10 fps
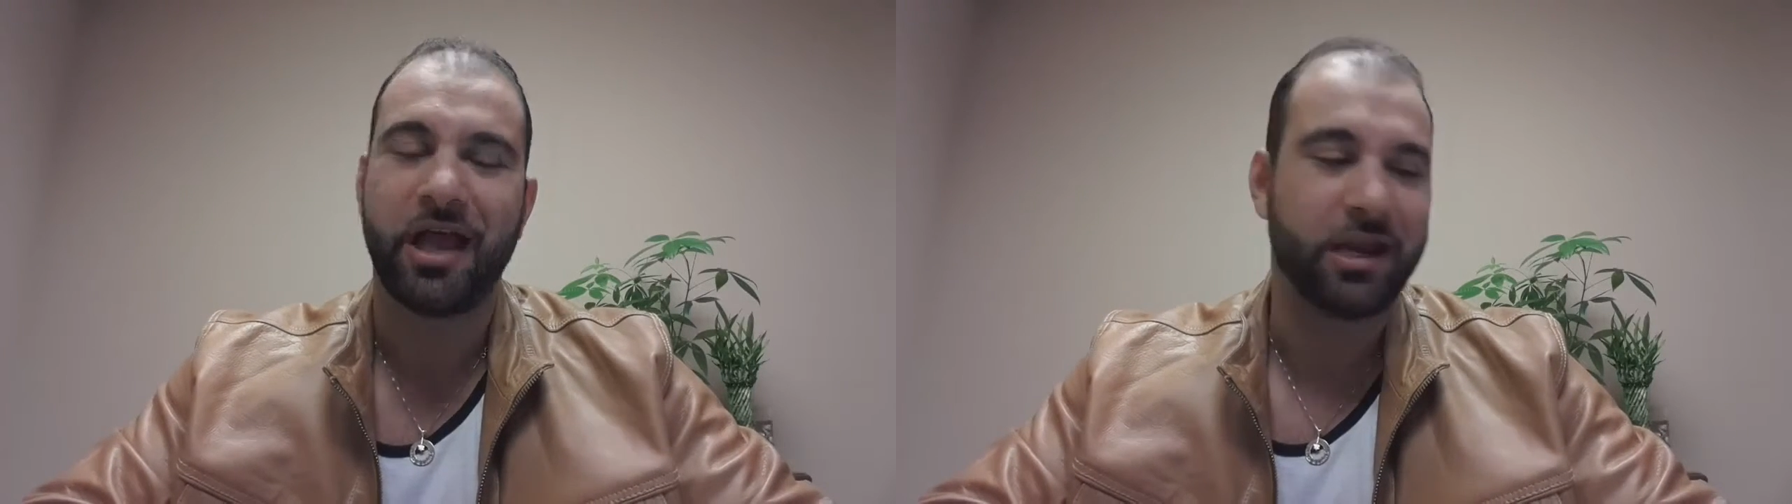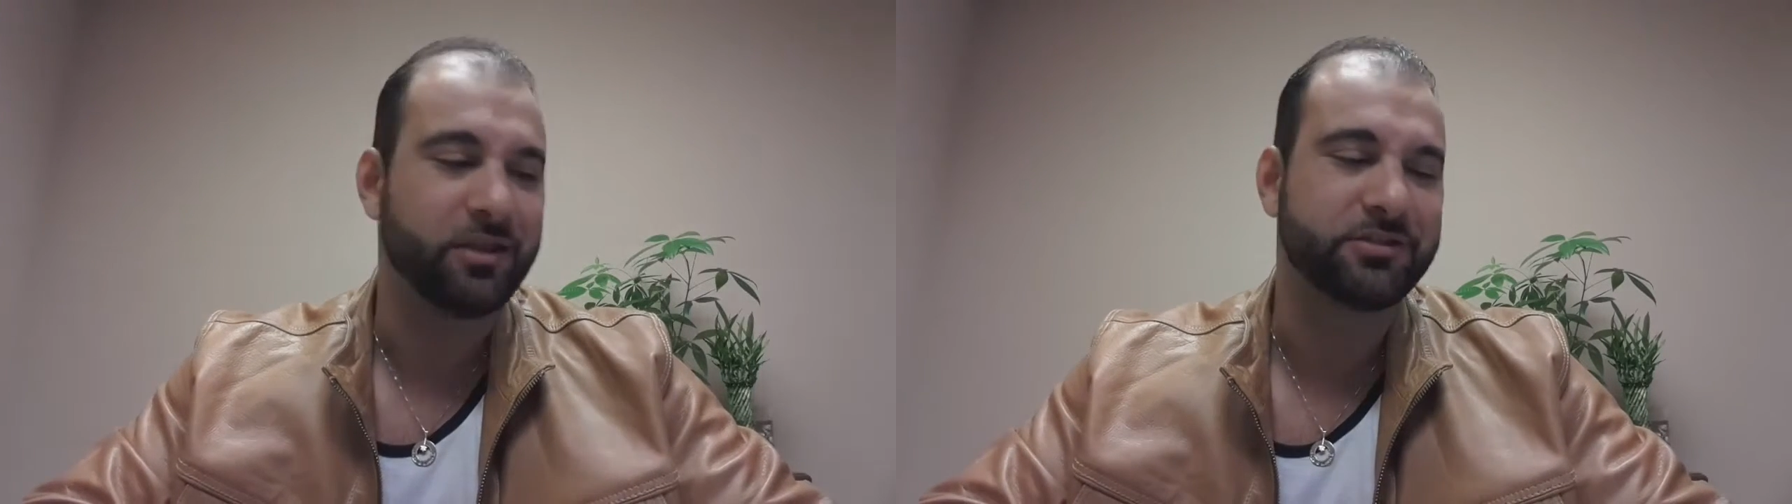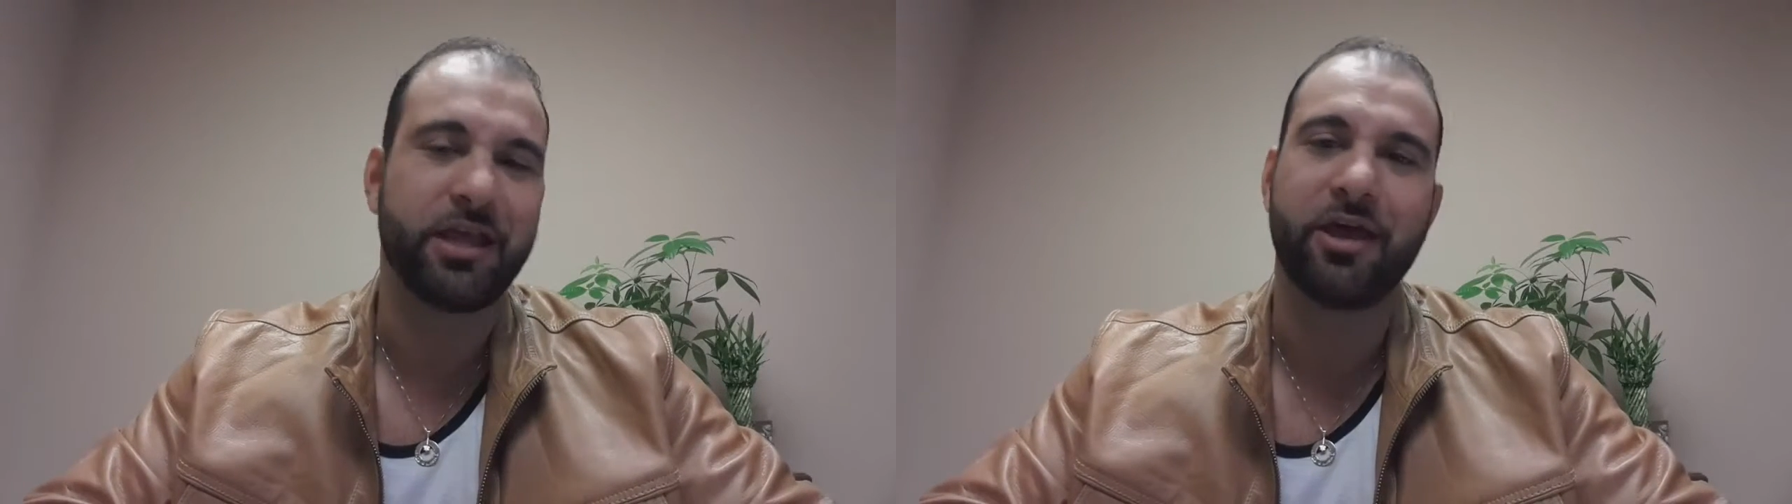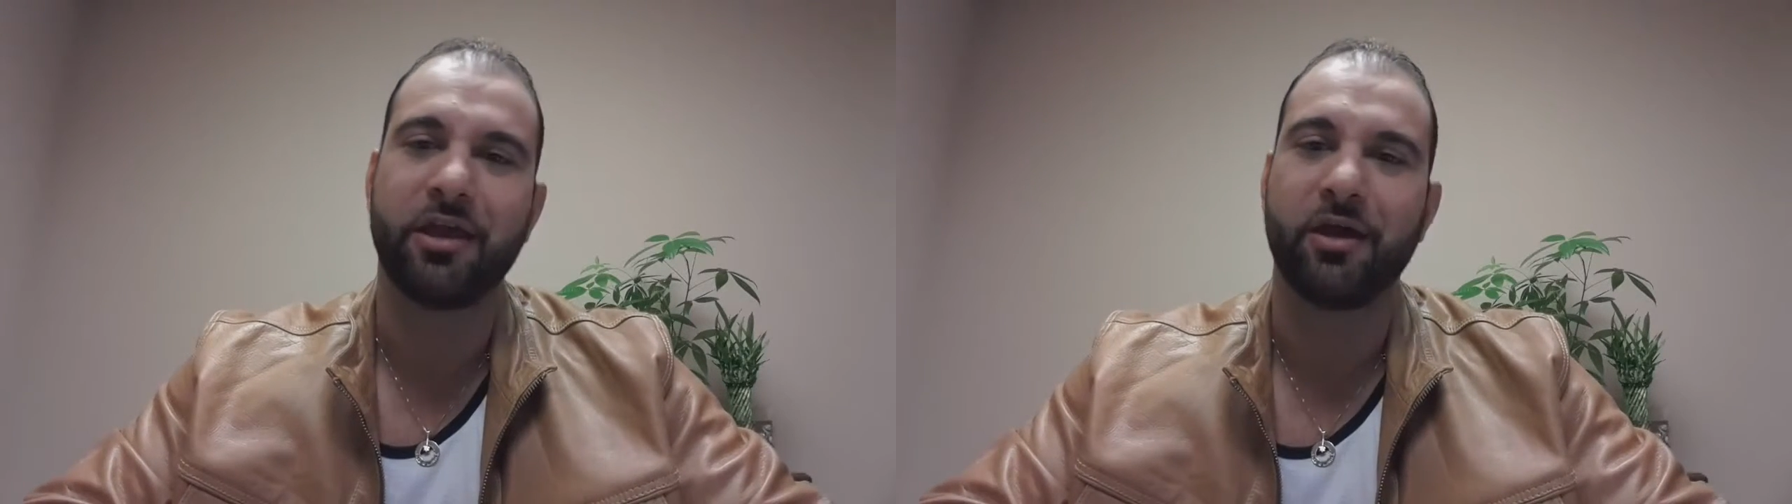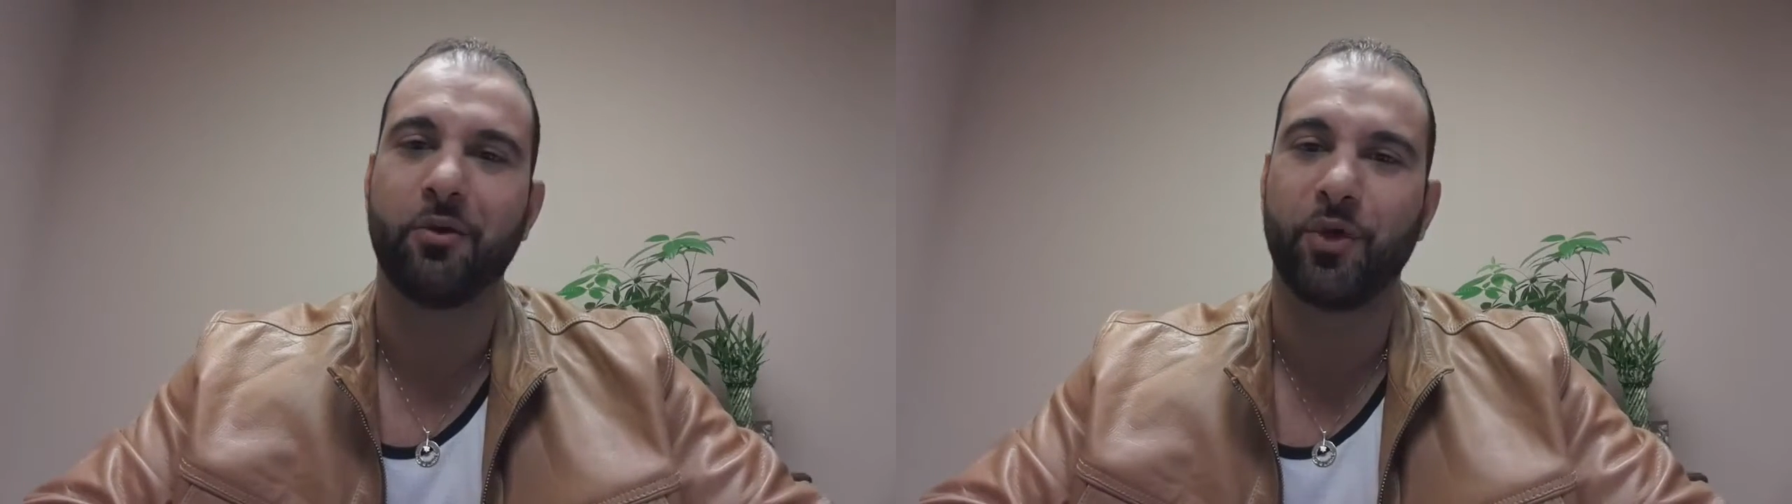and he'll tell
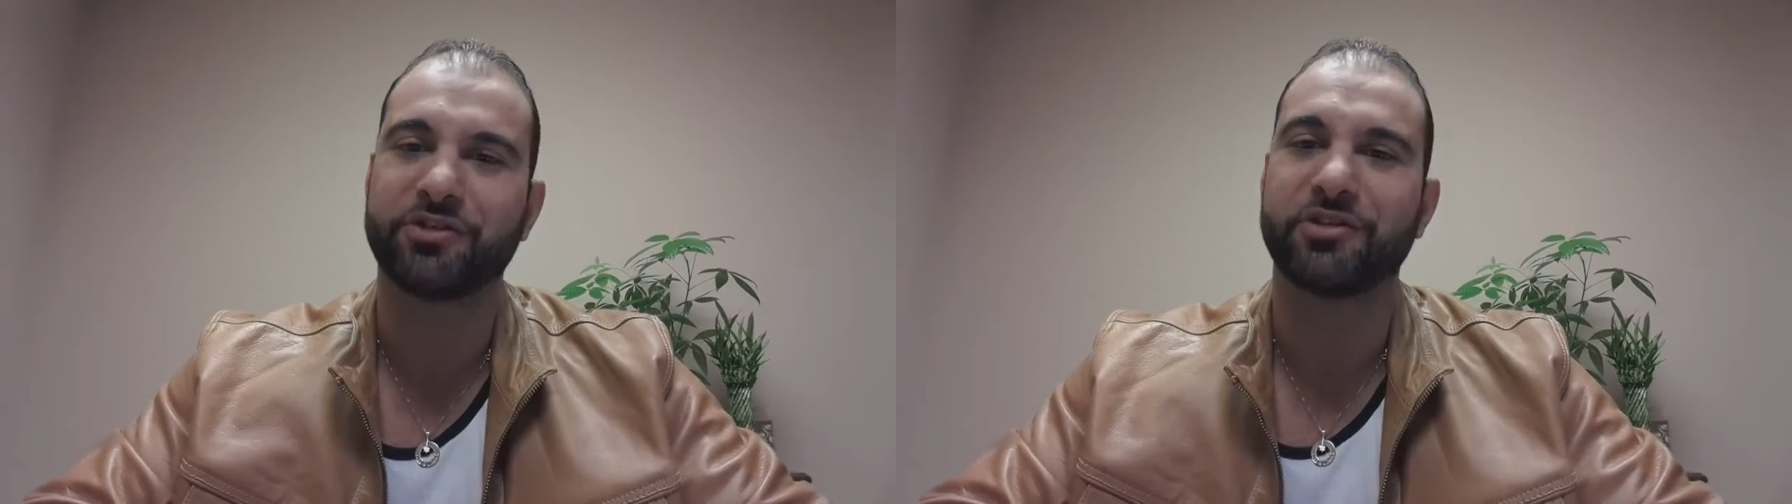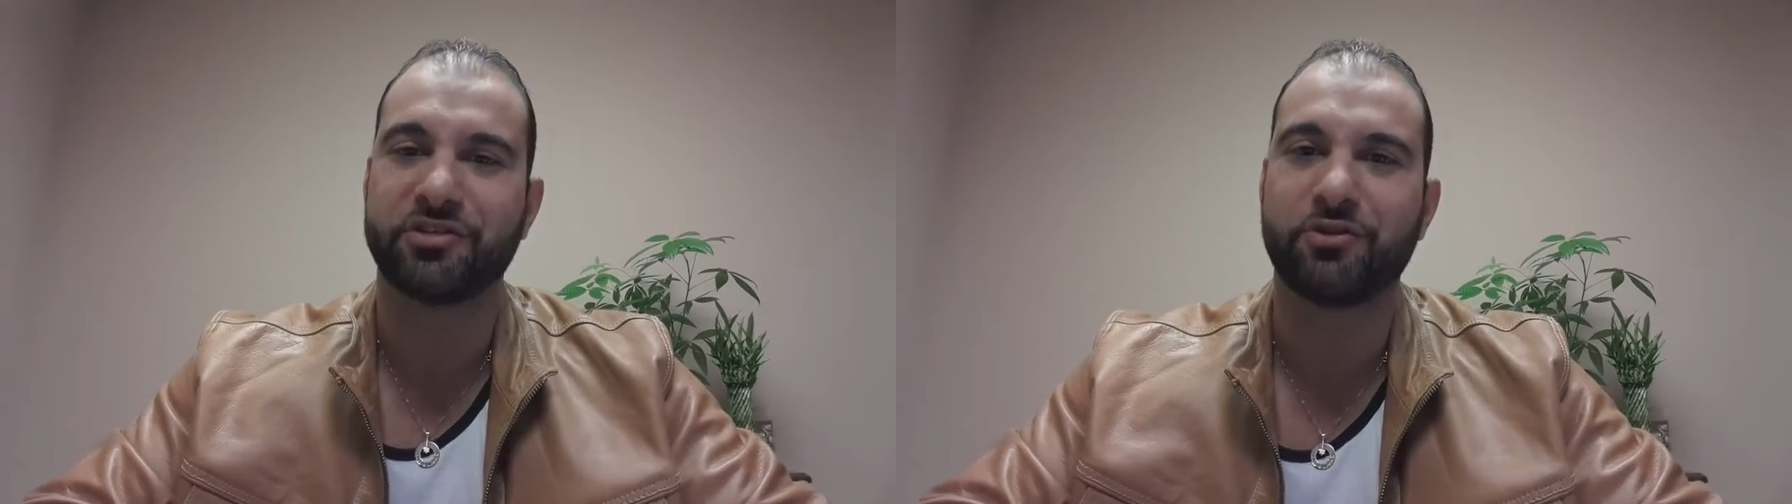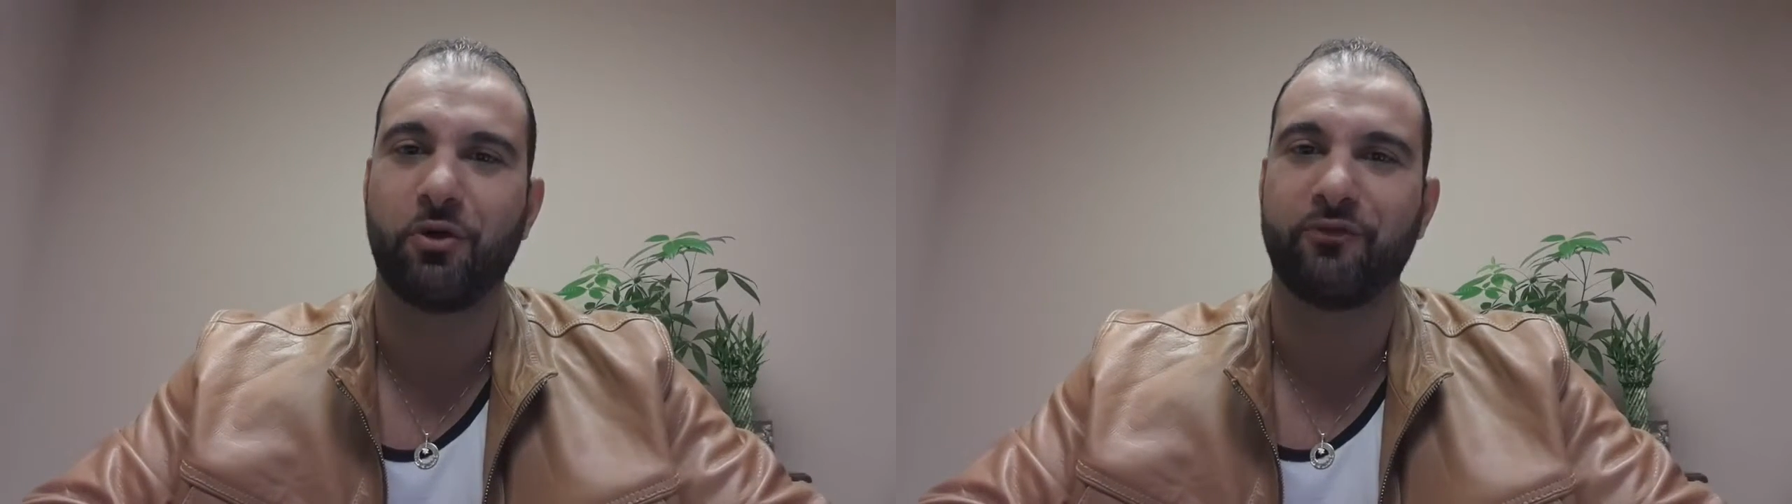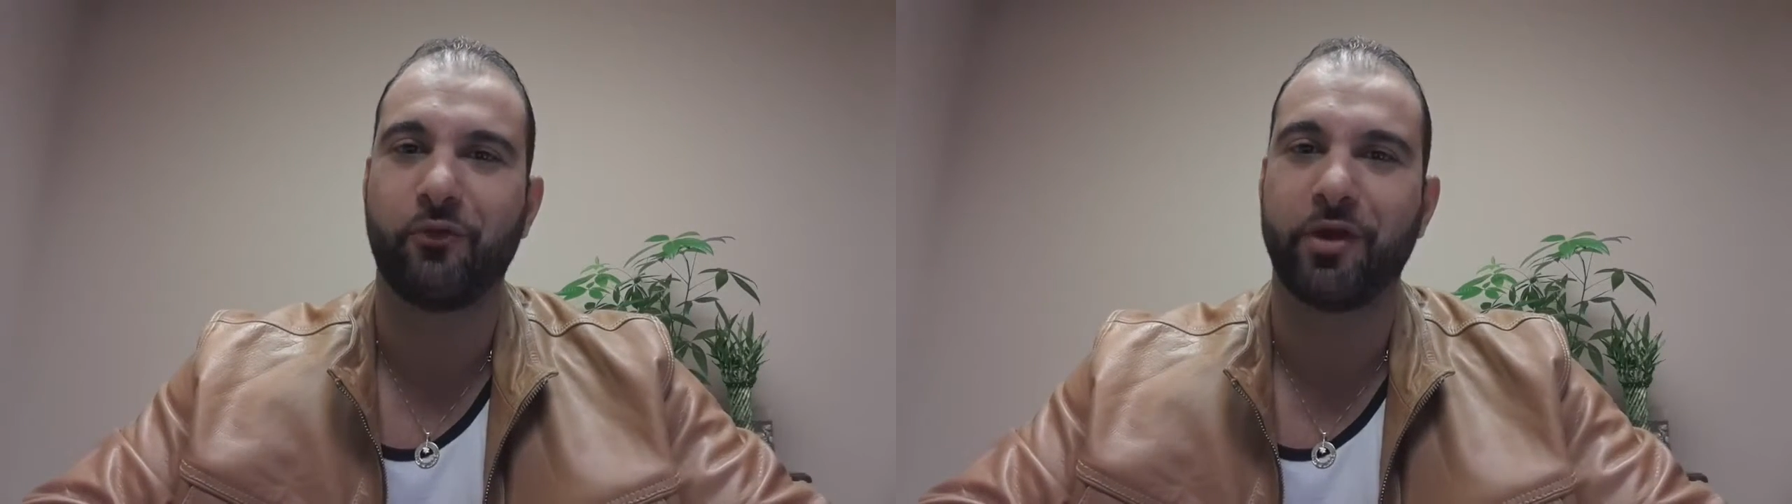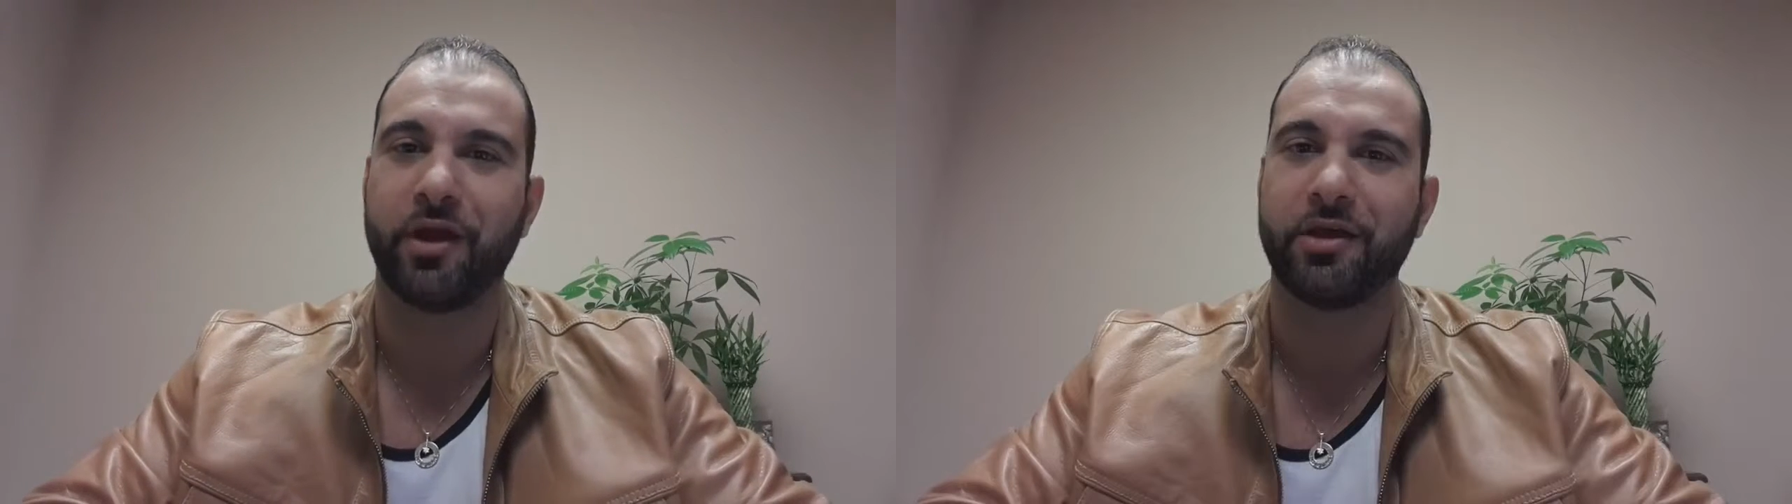you what's in store
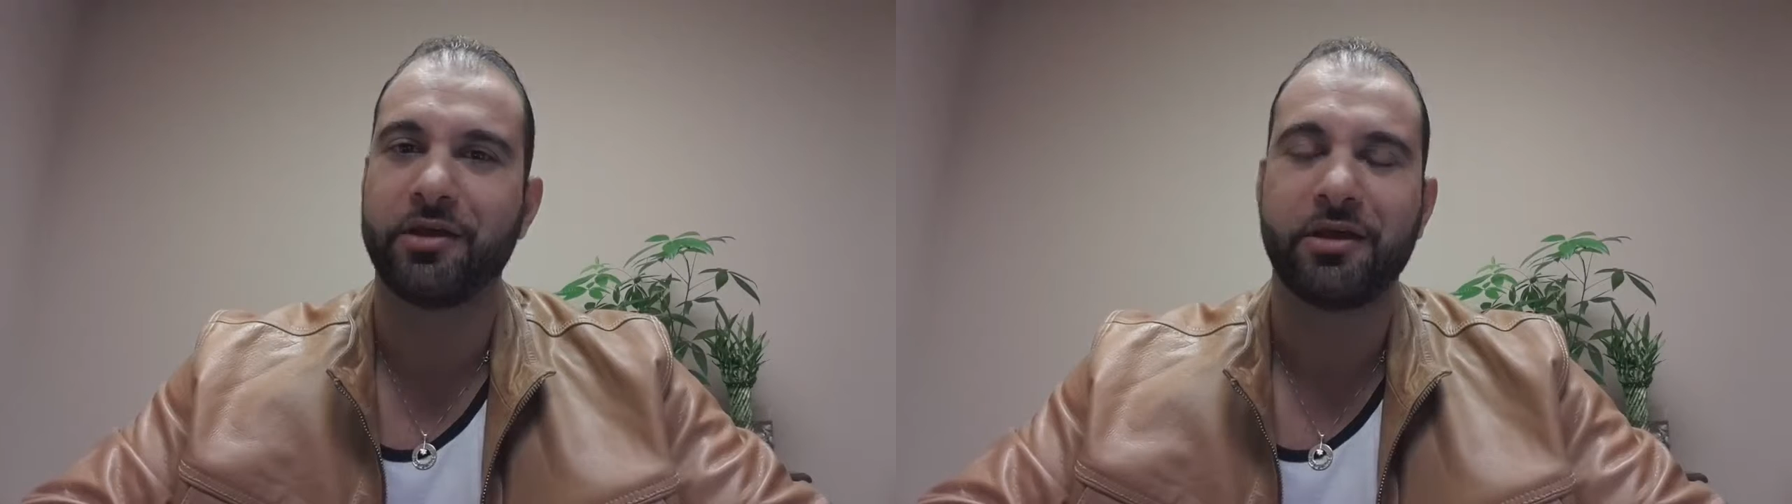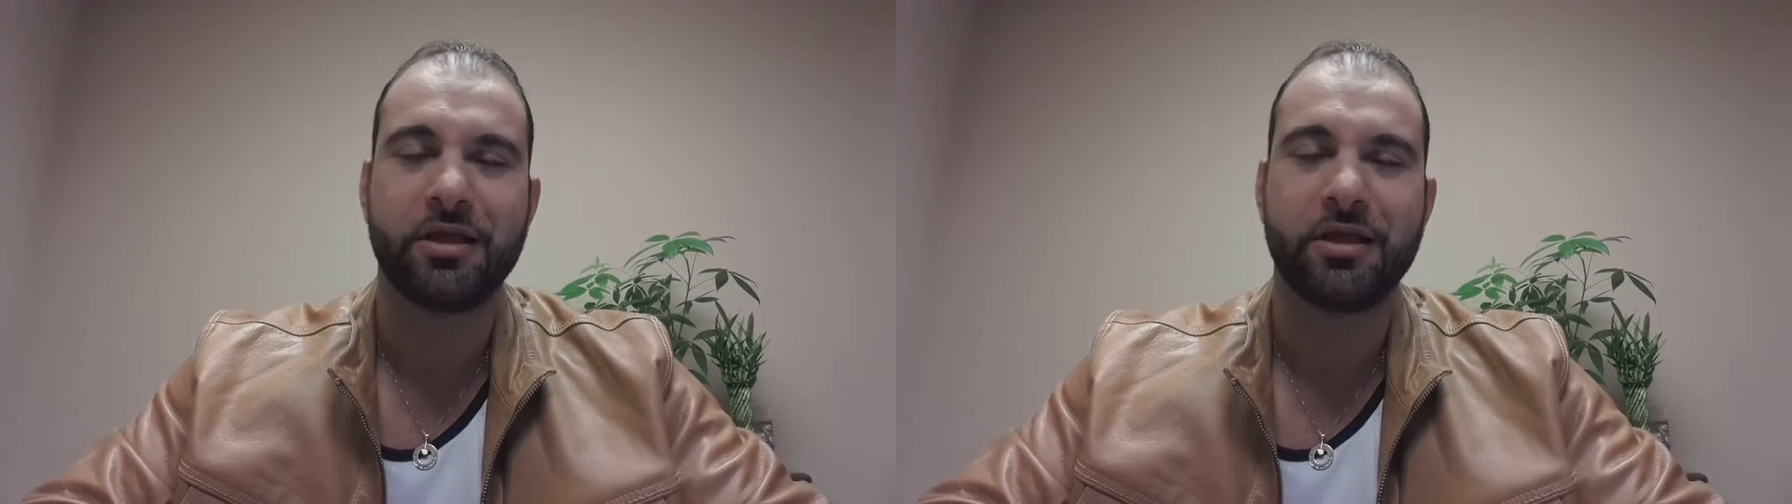for you.